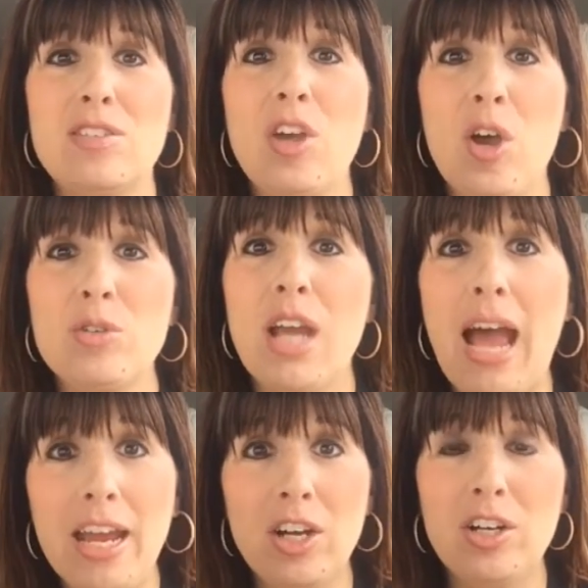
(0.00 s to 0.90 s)
so
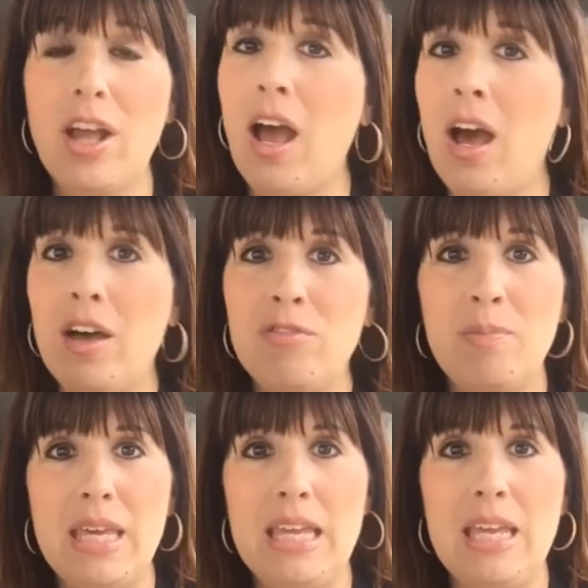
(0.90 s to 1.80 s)
tired of
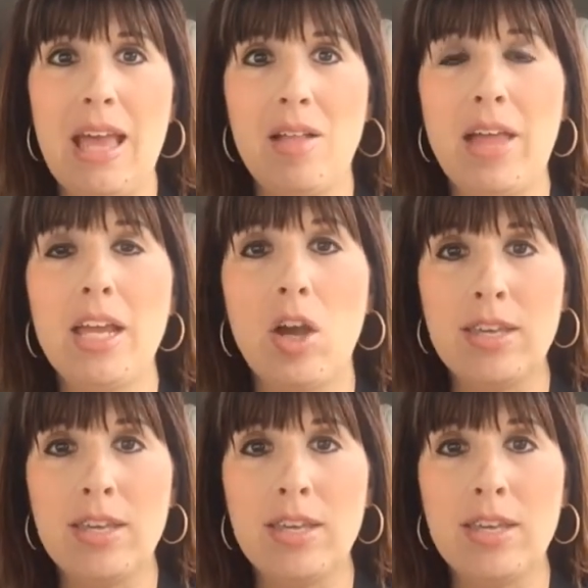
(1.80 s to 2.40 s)
me like